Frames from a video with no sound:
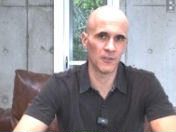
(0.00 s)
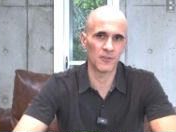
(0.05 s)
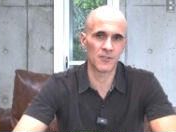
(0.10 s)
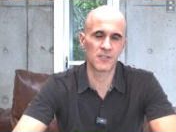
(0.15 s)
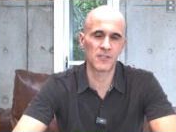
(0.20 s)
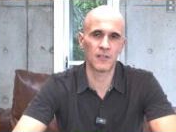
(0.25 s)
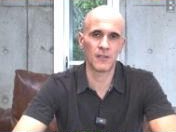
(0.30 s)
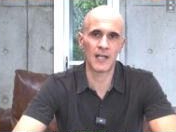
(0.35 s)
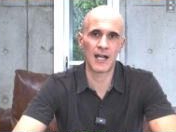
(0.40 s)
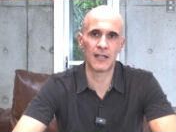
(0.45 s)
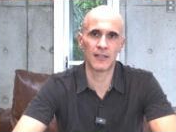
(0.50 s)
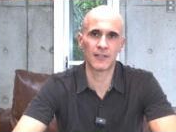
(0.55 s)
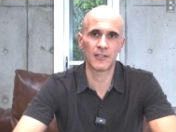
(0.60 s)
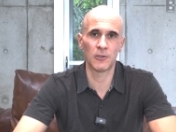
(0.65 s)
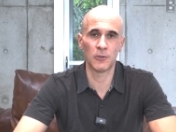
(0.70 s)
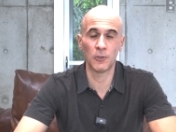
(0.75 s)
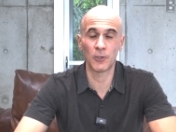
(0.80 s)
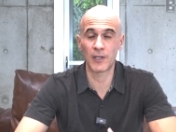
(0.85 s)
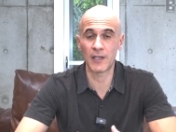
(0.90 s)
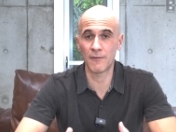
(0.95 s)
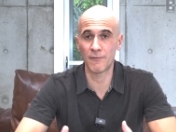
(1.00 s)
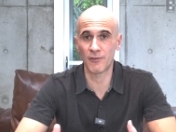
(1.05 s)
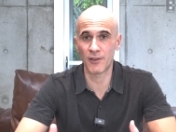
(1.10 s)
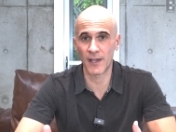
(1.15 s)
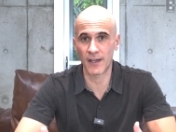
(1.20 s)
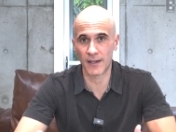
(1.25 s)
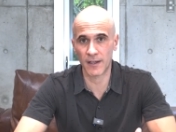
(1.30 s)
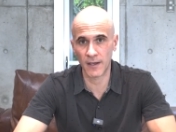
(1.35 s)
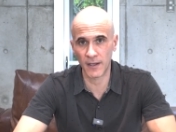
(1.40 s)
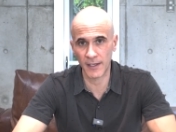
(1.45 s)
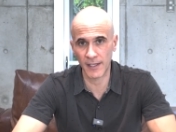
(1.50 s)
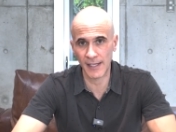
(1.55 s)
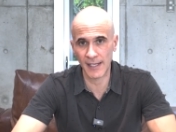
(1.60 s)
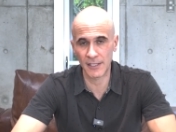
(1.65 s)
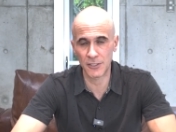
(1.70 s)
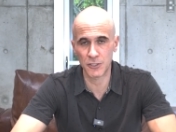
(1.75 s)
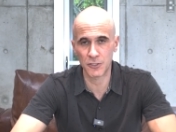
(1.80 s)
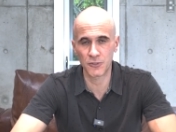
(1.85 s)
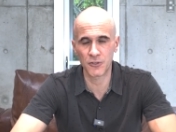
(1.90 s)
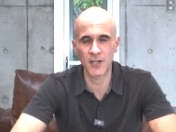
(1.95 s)
They're still out there looking for that cutting
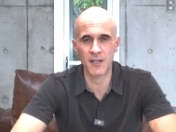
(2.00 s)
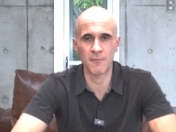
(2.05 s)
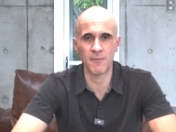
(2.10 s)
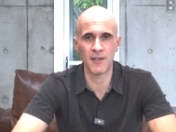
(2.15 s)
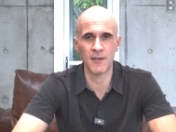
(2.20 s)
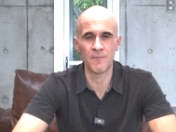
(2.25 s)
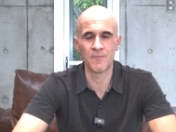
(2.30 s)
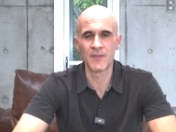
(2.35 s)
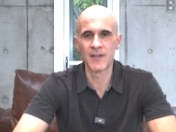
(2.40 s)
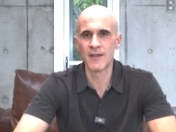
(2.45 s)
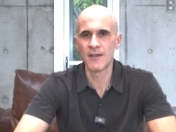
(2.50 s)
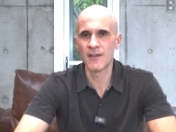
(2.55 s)
edge treatment.